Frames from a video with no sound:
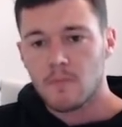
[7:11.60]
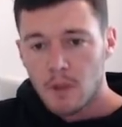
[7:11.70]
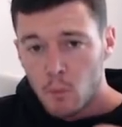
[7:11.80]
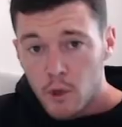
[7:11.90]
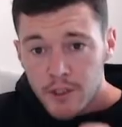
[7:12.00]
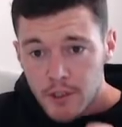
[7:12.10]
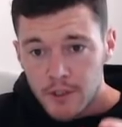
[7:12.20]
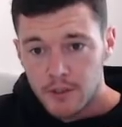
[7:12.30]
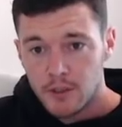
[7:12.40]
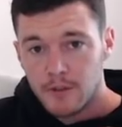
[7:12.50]
what you're going to
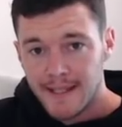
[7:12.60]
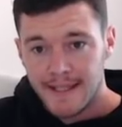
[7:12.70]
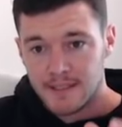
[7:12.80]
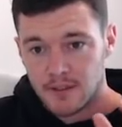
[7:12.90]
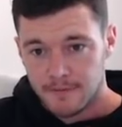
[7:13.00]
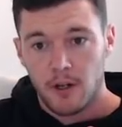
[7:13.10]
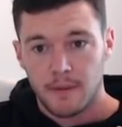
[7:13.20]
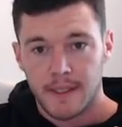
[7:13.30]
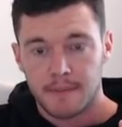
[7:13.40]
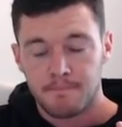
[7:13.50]
do is the
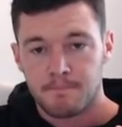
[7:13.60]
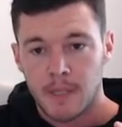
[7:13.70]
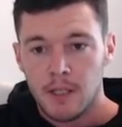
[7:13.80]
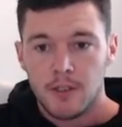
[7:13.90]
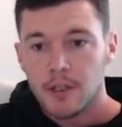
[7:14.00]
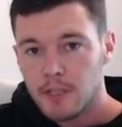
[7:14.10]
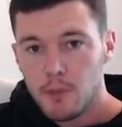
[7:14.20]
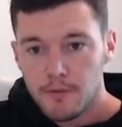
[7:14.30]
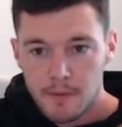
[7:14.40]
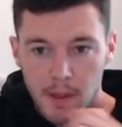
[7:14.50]
following. You're going to
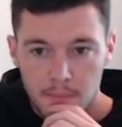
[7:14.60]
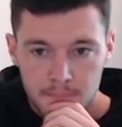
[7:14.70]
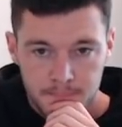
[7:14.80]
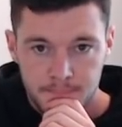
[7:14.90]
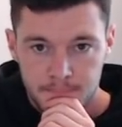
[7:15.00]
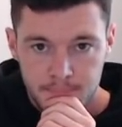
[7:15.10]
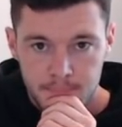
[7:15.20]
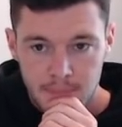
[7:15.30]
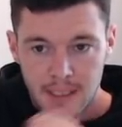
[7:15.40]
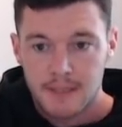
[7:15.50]
move them up.
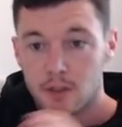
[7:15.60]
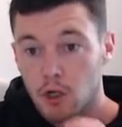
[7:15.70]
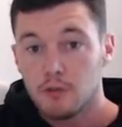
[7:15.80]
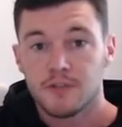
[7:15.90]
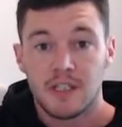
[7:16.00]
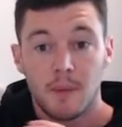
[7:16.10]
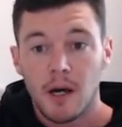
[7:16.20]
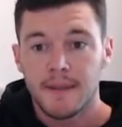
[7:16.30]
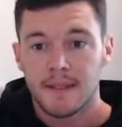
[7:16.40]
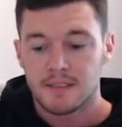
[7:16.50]
In closely
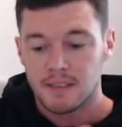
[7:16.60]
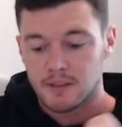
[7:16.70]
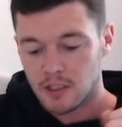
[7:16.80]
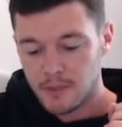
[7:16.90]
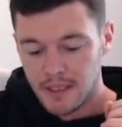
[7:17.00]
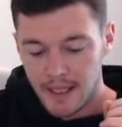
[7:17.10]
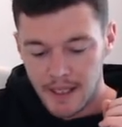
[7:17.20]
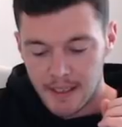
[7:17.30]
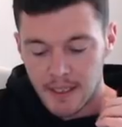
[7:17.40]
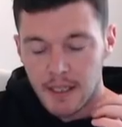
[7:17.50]
behind this is going to be
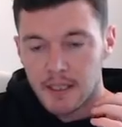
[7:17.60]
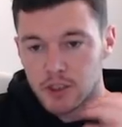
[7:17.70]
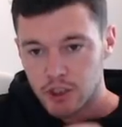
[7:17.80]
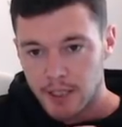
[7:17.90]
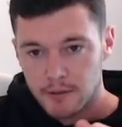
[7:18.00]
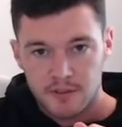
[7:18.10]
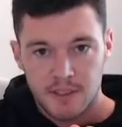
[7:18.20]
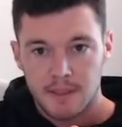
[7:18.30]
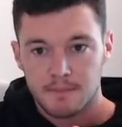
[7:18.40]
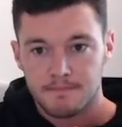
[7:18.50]
a Shadow
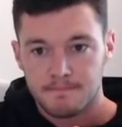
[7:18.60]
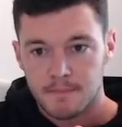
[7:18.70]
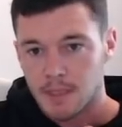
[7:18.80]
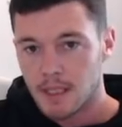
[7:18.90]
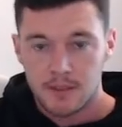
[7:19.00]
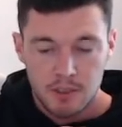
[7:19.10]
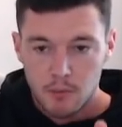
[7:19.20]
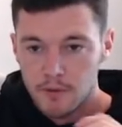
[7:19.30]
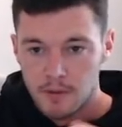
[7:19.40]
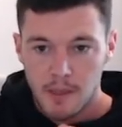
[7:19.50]
Seer. Okay, so you
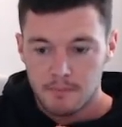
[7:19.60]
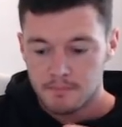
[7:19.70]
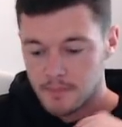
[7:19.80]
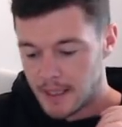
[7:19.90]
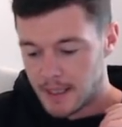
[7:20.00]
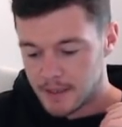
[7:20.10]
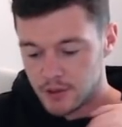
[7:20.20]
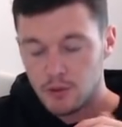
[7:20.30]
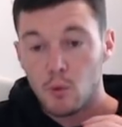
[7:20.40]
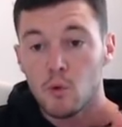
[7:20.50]
move them up and
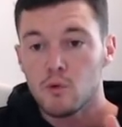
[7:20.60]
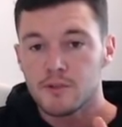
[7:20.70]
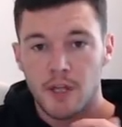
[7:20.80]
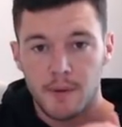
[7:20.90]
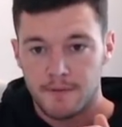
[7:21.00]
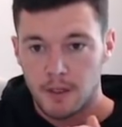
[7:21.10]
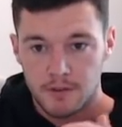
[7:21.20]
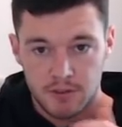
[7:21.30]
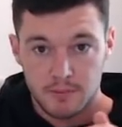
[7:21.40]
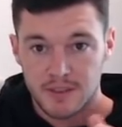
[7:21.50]
you auto
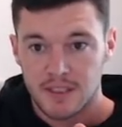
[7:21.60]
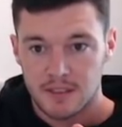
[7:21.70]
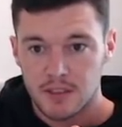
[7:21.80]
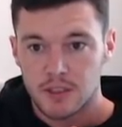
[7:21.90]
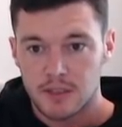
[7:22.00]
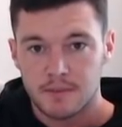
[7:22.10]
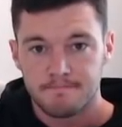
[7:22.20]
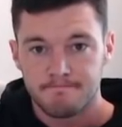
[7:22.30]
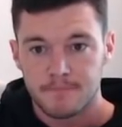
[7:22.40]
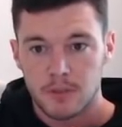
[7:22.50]
advance them 6 inches.
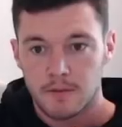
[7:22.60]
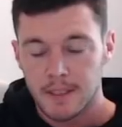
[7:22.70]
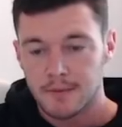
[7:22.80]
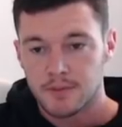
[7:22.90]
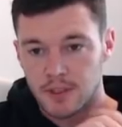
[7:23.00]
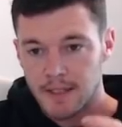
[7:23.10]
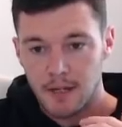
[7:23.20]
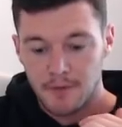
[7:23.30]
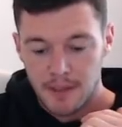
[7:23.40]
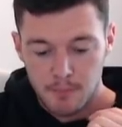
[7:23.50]
All right, so
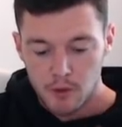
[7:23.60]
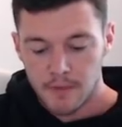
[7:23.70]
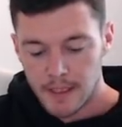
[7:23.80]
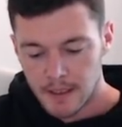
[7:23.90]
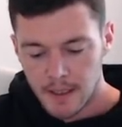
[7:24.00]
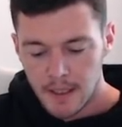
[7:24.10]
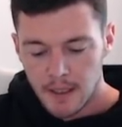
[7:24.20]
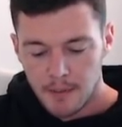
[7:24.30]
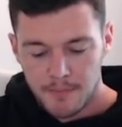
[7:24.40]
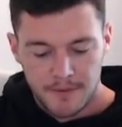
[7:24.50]
now they're moving,
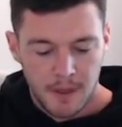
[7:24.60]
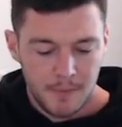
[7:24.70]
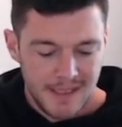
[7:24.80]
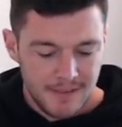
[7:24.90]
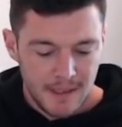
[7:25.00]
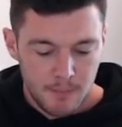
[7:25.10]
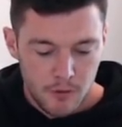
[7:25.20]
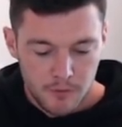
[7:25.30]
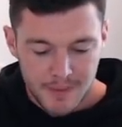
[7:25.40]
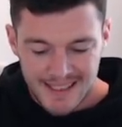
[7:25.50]
I believe their
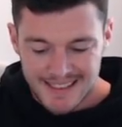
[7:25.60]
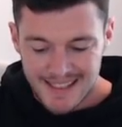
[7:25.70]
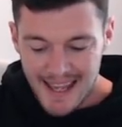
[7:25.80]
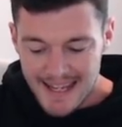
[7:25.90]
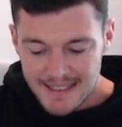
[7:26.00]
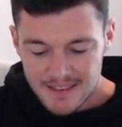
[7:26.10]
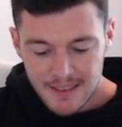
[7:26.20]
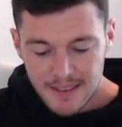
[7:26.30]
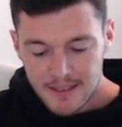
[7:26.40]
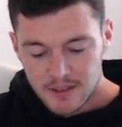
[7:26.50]
movement is 8.
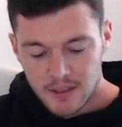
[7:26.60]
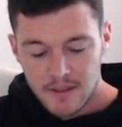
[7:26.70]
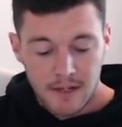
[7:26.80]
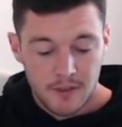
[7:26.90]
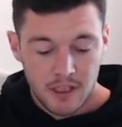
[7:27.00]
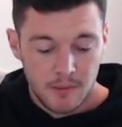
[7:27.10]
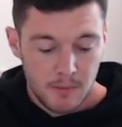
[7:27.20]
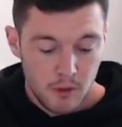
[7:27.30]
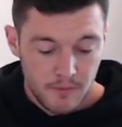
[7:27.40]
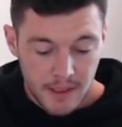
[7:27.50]
So now you're going to be
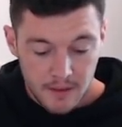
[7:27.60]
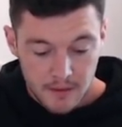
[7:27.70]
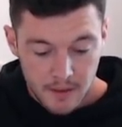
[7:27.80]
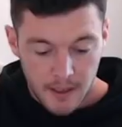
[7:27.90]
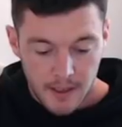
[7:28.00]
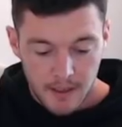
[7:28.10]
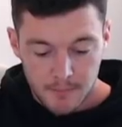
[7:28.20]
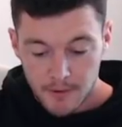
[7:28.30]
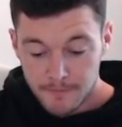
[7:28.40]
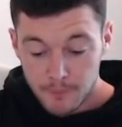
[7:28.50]
moving
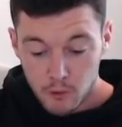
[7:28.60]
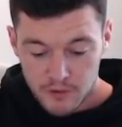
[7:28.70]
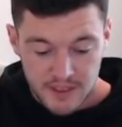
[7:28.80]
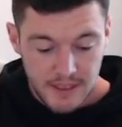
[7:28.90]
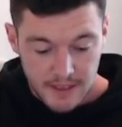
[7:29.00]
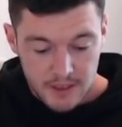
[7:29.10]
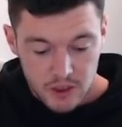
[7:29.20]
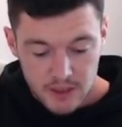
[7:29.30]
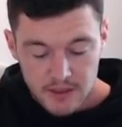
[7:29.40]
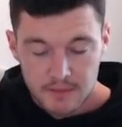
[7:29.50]
14
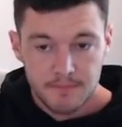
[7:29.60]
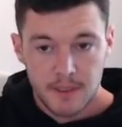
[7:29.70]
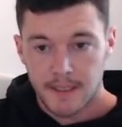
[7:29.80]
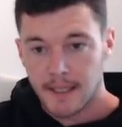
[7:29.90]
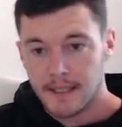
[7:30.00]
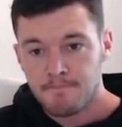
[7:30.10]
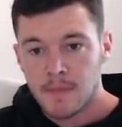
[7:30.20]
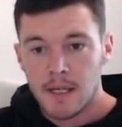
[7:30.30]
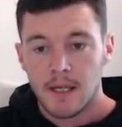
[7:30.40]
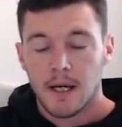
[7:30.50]
inches. Okay,
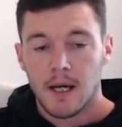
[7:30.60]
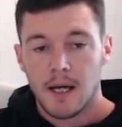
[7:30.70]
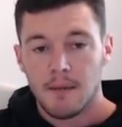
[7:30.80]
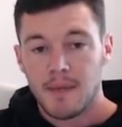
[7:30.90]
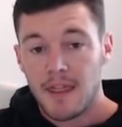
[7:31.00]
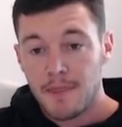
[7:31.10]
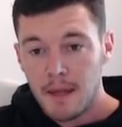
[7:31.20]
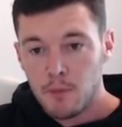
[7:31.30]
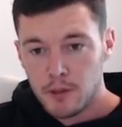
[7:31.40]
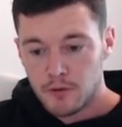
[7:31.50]

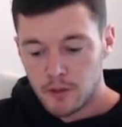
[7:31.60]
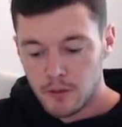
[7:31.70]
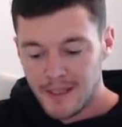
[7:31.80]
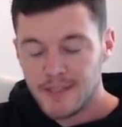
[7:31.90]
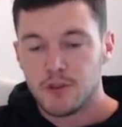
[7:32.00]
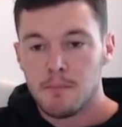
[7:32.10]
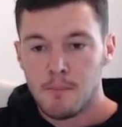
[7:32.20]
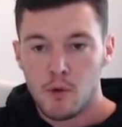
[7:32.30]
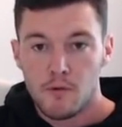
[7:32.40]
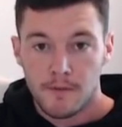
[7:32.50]
then what you do is you
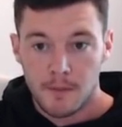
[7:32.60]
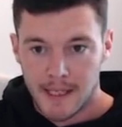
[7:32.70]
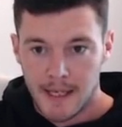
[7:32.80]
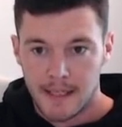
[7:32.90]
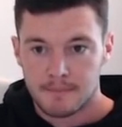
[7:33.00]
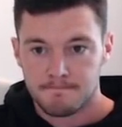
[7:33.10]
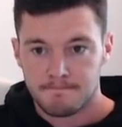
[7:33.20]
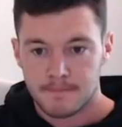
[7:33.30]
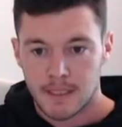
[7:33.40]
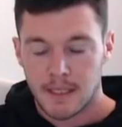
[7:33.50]
move them again.
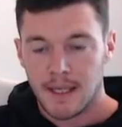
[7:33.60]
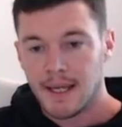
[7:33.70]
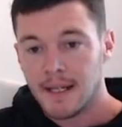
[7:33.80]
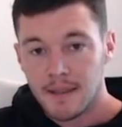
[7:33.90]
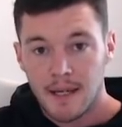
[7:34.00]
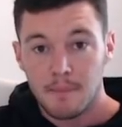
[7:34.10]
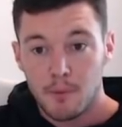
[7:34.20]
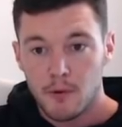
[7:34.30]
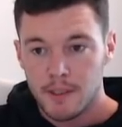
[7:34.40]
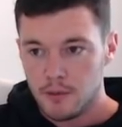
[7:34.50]
Okay, and at that
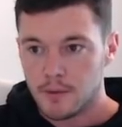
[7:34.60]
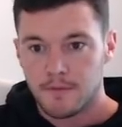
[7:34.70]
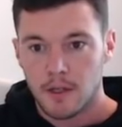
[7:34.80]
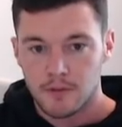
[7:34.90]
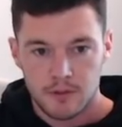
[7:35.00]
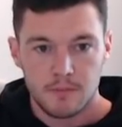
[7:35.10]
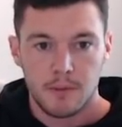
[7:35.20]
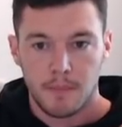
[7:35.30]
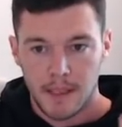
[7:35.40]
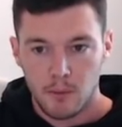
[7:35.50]
point you advance them,
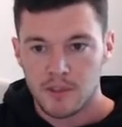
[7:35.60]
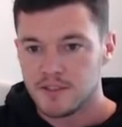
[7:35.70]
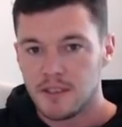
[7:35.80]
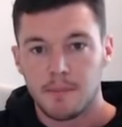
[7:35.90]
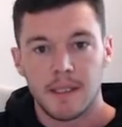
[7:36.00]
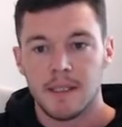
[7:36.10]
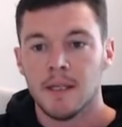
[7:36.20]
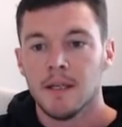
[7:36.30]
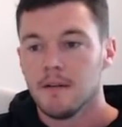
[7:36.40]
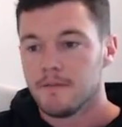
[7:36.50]
you play 1
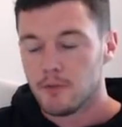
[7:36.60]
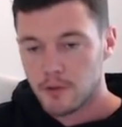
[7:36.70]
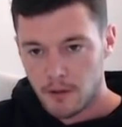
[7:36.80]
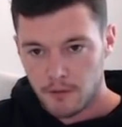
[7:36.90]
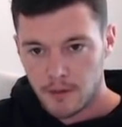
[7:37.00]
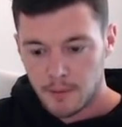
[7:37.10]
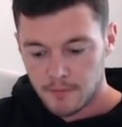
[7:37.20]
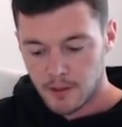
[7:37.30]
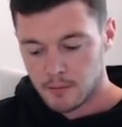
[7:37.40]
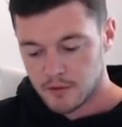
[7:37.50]
CP for the 3+
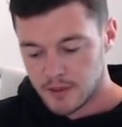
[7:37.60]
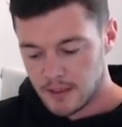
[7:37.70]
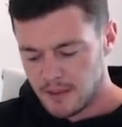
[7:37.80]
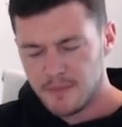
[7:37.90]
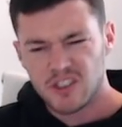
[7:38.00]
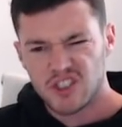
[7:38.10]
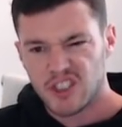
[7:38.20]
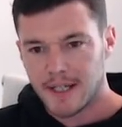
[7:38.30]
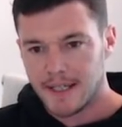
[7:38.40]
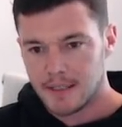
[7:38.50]
invulnerable save. Let me just
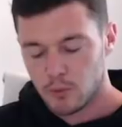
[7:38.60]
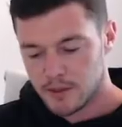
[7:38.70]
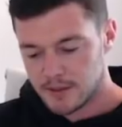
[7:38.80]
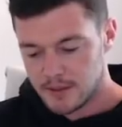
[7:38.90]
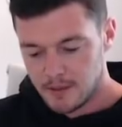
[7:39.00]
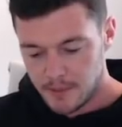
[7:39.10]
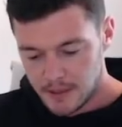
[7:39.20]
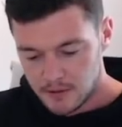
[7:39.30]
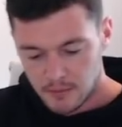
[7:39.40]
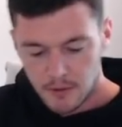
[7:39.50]
check it is 1
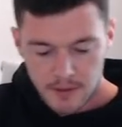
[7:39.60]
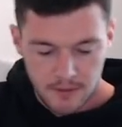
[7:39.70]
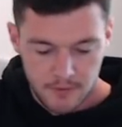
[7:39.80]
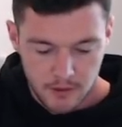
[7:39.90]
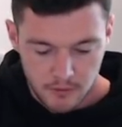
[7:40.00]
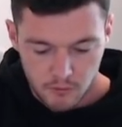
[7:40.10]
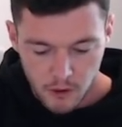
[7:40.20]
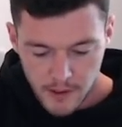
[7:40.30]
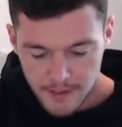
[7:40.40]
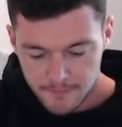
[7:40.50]
CP so I'm not giving you the
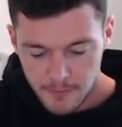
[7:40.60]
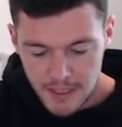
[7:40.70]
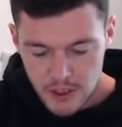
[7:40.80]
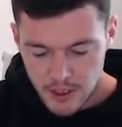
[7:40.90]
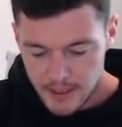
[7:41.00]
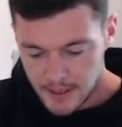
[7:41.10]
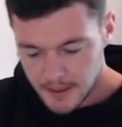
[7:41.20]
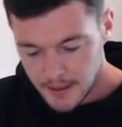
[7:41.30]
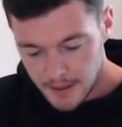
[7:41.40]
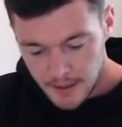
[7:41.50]
wrong information
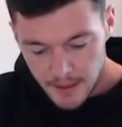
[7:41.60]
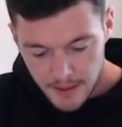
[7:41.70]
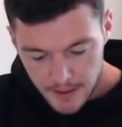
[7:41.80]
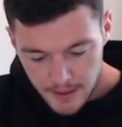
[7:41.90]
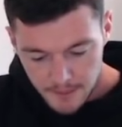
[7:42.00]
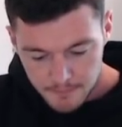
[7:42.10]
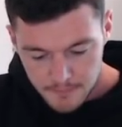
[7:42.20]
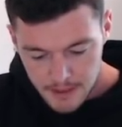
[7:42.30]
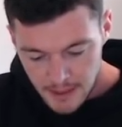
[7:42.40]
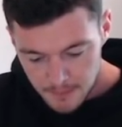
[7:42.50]
here.
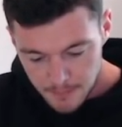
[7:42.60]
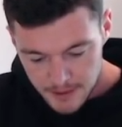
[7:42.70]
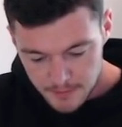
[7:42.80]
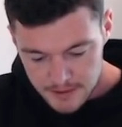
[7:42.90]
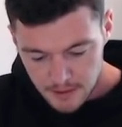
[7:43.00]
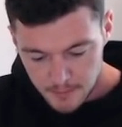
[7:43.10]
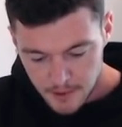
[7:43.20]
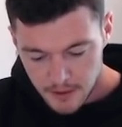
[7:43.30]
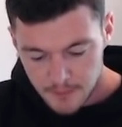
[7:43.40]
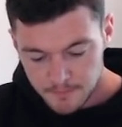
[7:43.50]
Yeah, Plasmatic
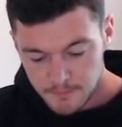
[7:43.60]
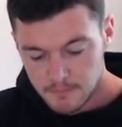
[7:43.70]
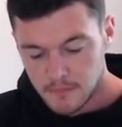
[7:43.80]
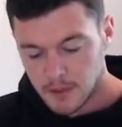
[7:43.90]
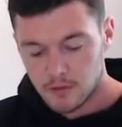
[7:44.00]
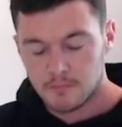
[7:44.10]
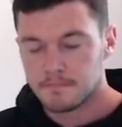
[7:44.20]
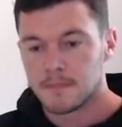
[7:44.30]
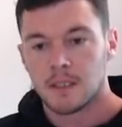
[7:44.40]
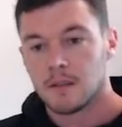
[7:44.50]
Burr, cool,
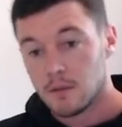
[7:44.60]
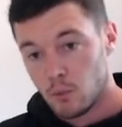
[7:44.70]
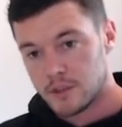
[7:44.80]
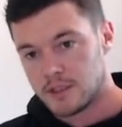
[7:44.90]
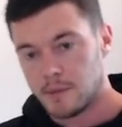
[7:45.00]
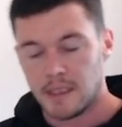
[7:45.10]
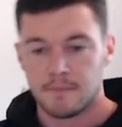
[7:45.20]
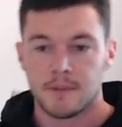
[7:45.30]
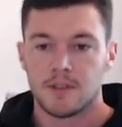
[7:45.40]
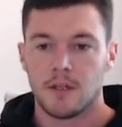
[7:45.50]
1 CP.
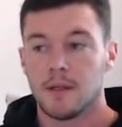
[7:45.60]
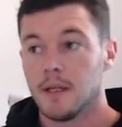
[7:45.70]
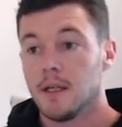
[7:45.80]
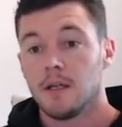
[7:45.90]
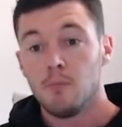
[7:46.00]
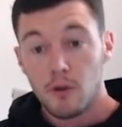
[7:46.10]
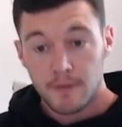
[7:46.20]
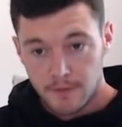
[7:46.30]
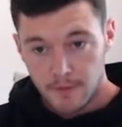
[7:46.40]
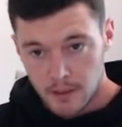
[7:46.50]
So, move
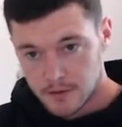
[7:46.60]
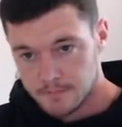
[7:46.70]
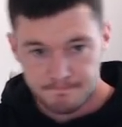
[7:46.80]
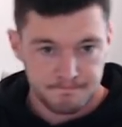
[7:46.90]
and advance.